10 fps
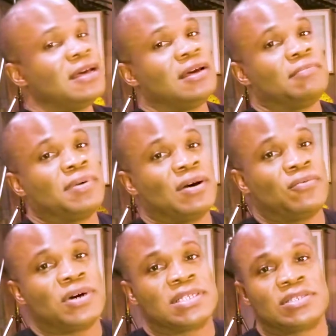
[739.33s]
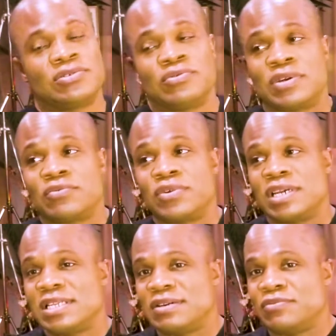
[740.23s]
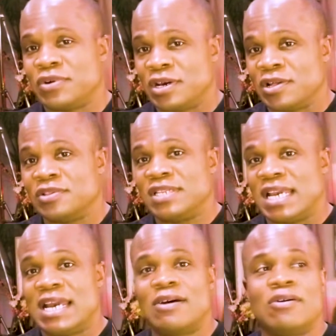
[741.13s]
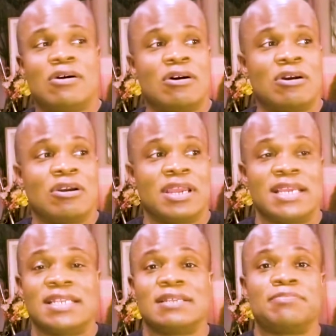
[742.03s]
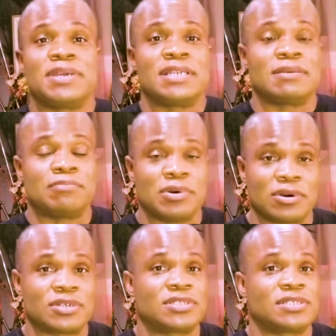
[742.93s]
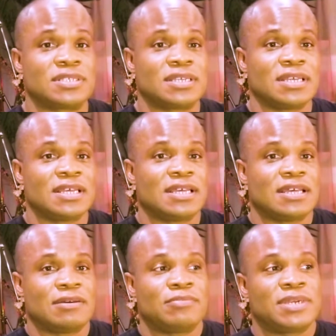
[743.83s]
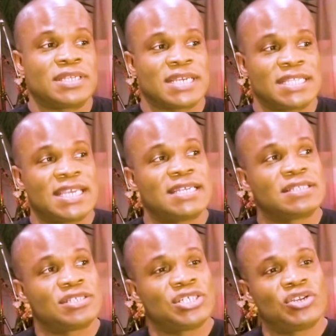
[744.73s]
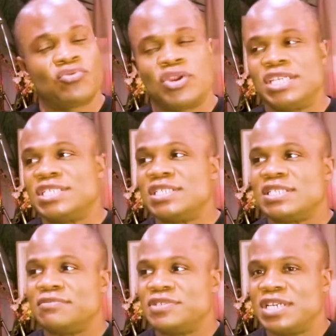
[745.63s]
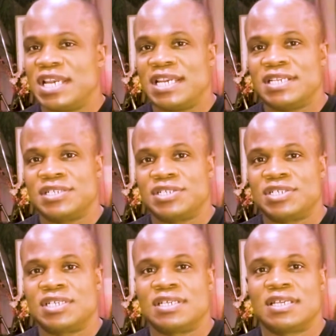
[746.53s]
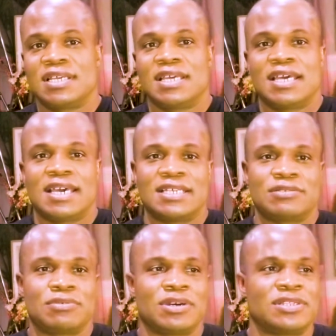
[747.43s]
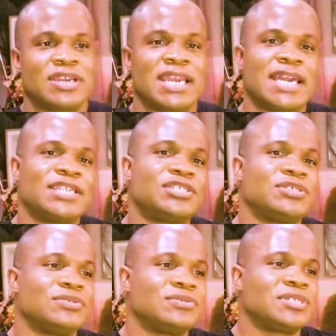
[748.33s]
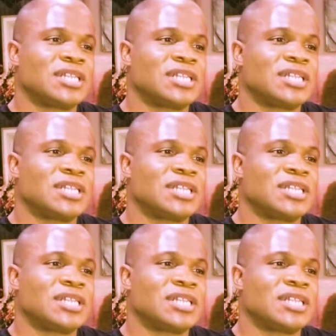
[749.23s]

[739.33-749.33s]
But what's doing really well now are independent books, because I think generations have changed as well, their attitudes.